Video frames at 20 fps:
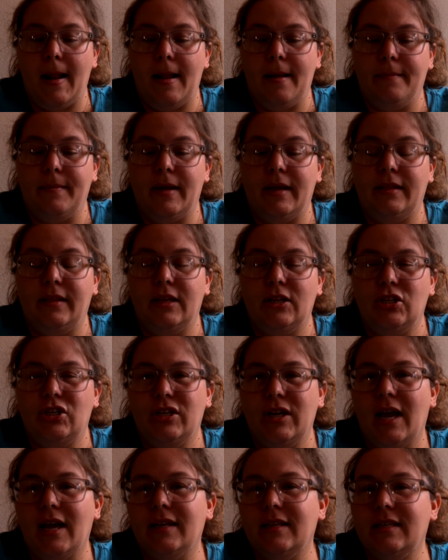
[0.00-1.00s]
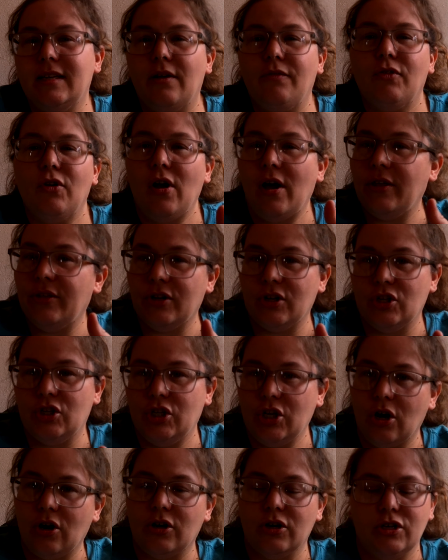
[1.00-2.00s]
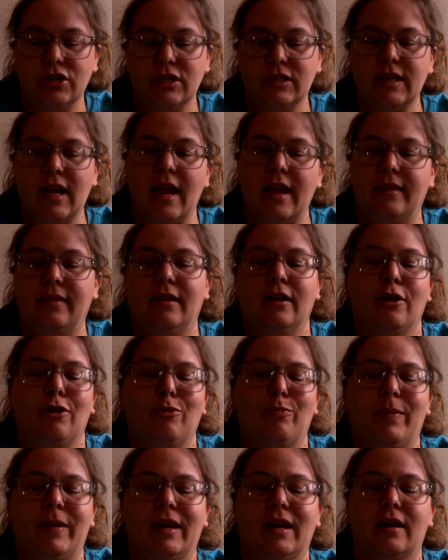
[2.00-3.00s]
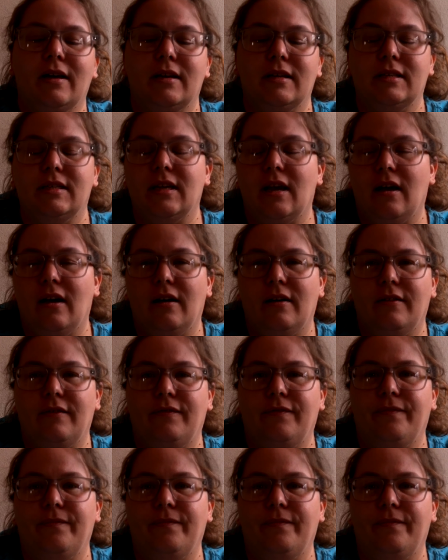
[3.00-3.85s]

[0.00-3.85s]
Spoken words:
And then she had several other charges in there because of